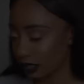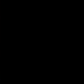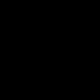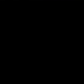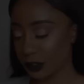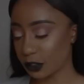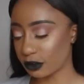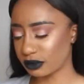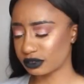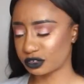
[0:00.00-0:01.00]
Obviously, when
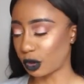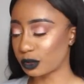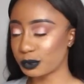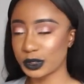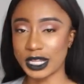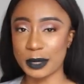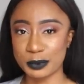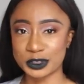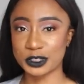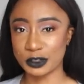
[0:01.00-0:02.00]
you're done with
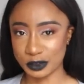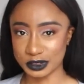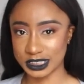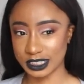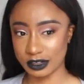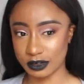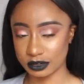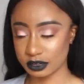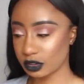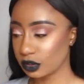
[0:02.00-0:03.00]
like putting your concealer
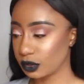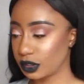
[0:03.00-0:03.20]
on,